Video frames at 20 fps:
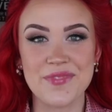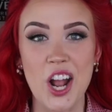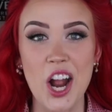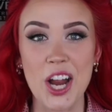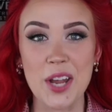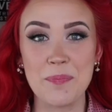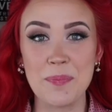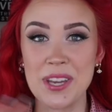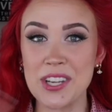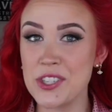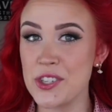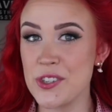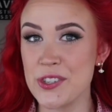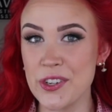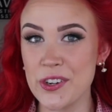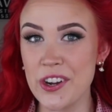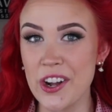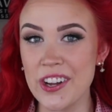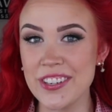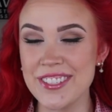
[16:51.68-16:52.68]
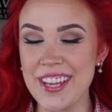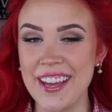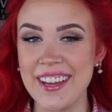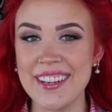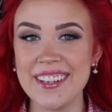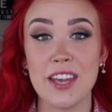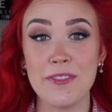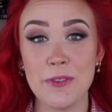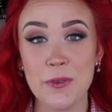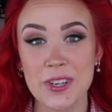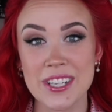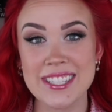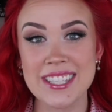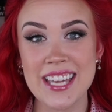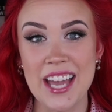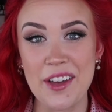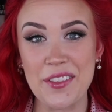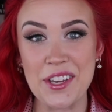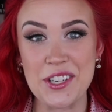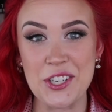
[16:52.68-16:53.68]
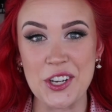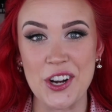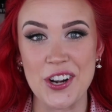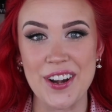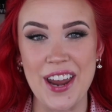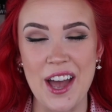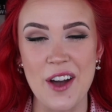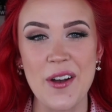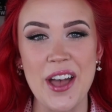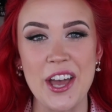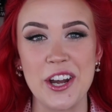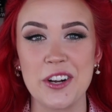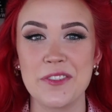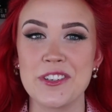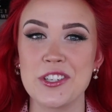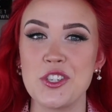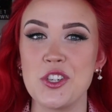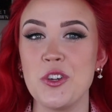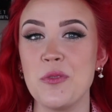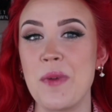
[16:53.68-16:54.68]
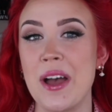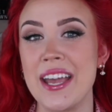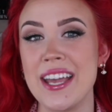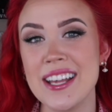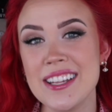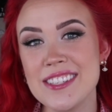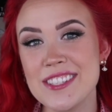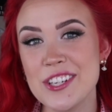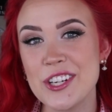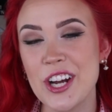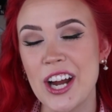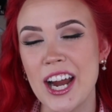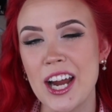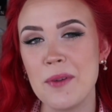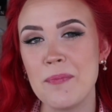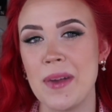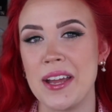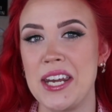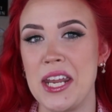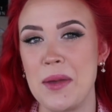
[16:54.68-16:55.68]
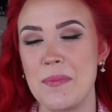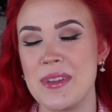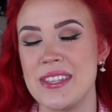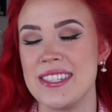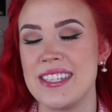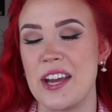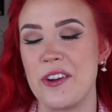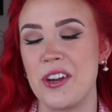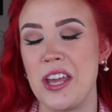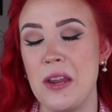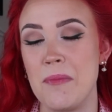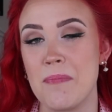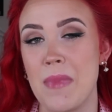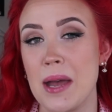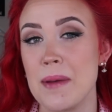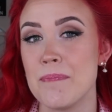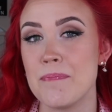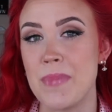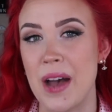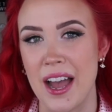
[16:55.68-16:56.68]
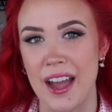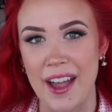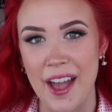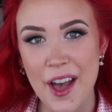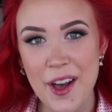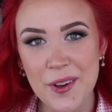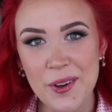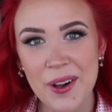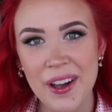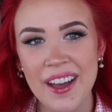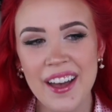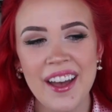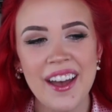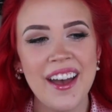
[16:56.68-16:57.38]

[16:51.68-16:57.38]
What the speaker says: Alright, pictures are all done. If you want to see how they turned out, head over to my Instagram. My name is down in my bio.